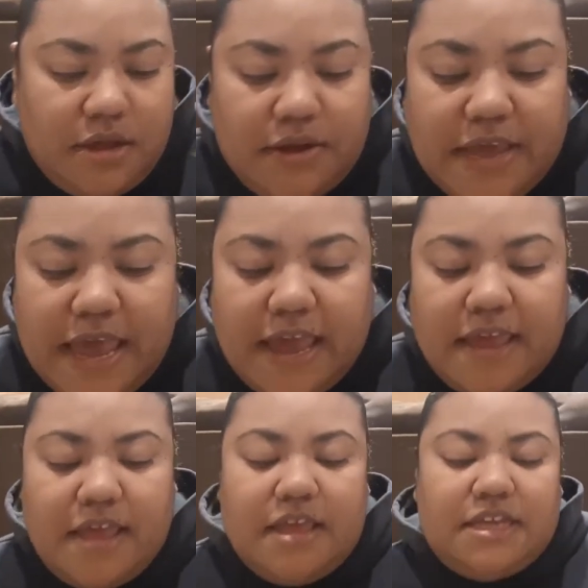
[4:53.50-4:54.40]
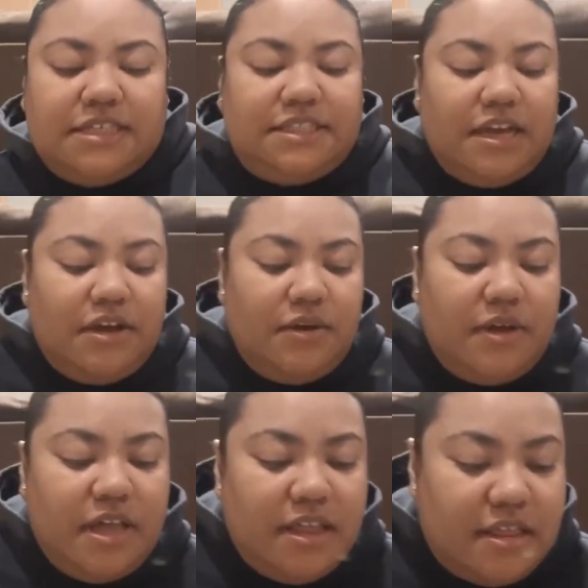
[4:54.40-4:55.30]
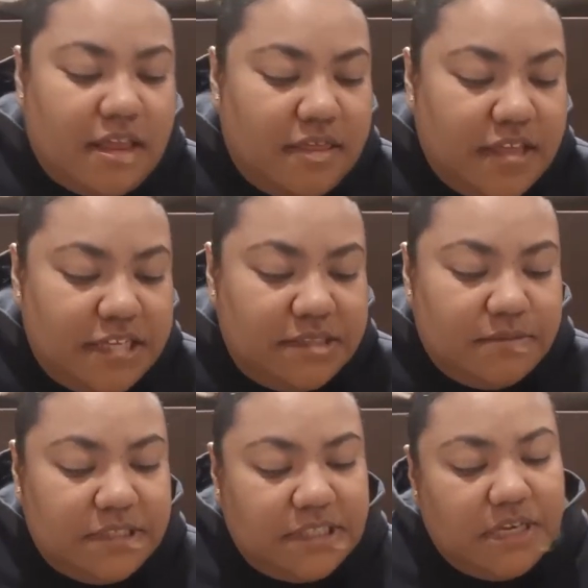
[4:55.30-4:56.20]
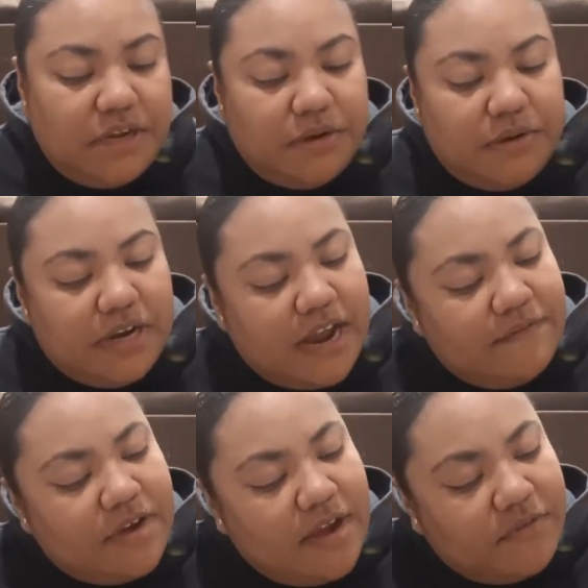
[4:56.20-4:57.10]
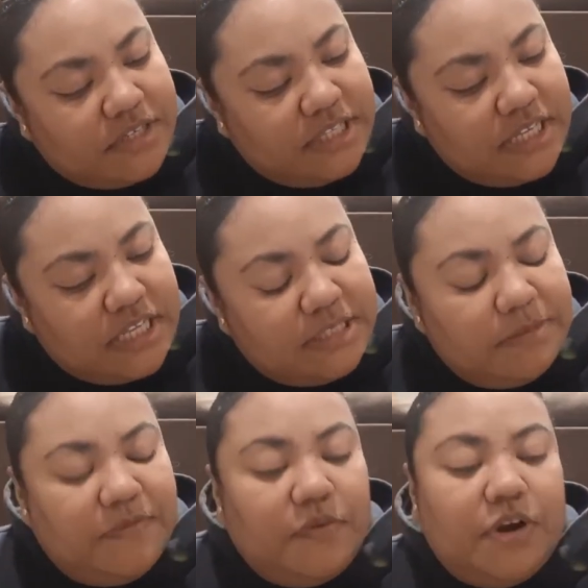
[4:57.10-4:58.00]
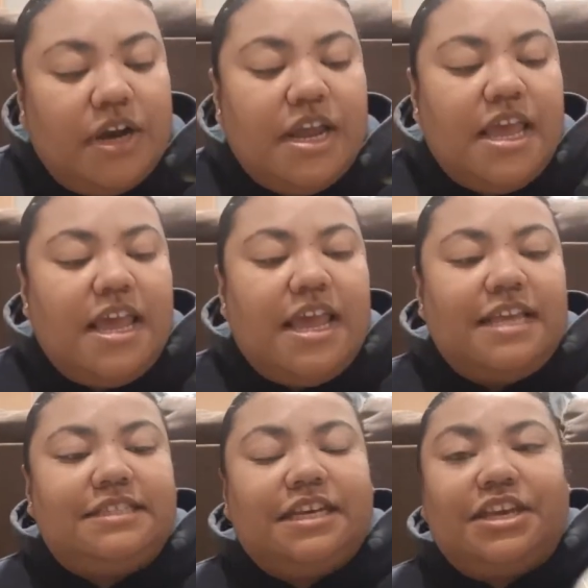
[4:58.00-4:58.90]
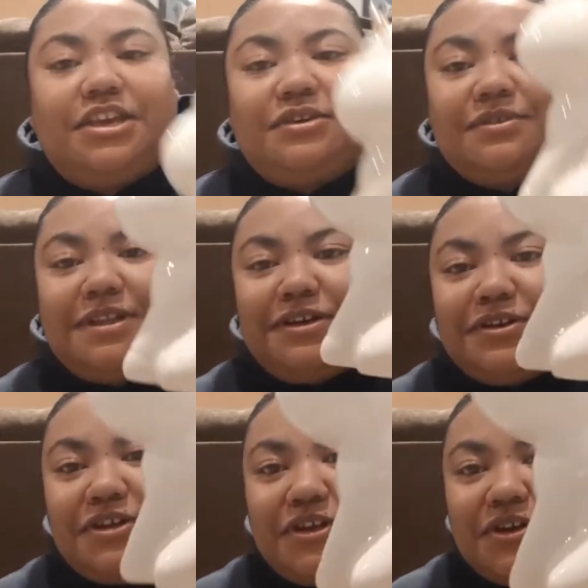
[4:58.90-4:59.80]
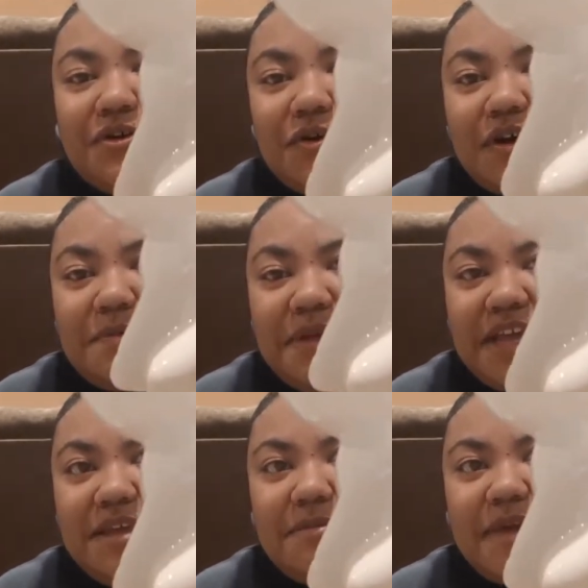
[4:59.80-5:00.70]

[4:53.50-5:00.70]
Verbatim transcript: Okay, so... This was new and I've never seen this before. It's a cute little unicorn piggy